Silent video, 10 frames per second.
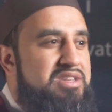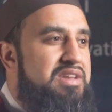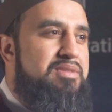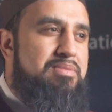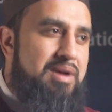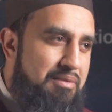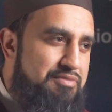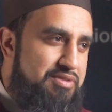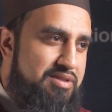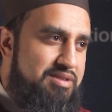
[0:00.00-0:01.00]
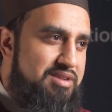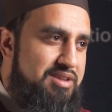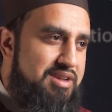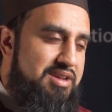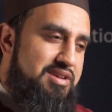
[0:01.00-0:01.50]
to give them comfort.
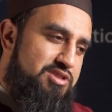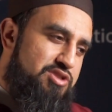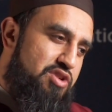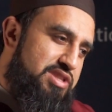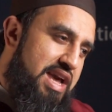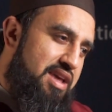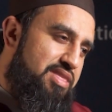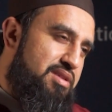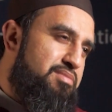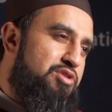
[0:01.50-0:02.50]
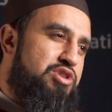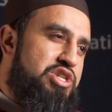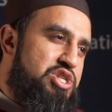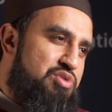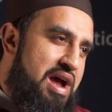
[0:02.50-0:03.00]
So you take them, you
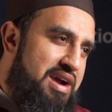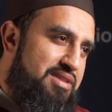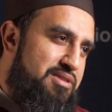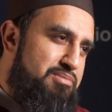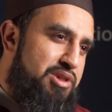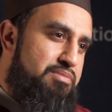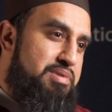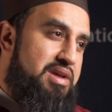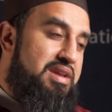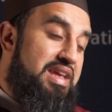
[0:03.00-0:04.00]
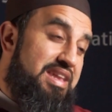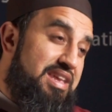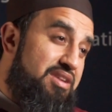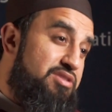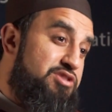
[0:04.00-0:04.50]
distract them a little bit. And
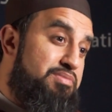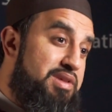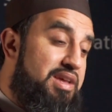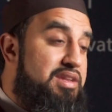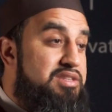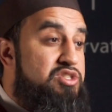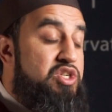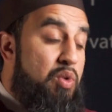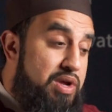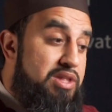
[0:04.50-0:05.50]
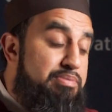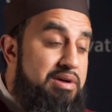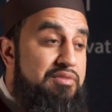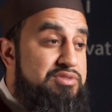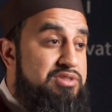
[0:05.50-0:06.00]
here, Jibreel is showing the Prophet,